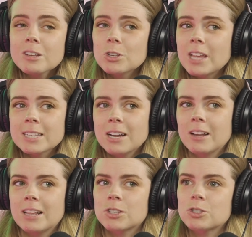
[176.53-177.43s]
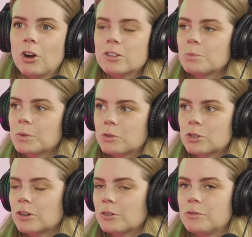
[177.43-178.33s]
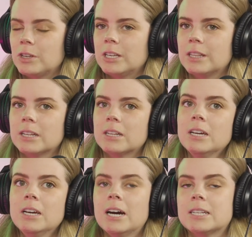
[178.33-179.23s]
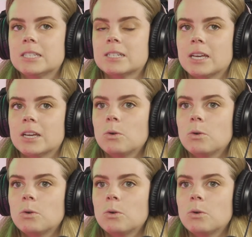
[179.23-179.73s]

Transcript: So that's how I started with photography. And then I did a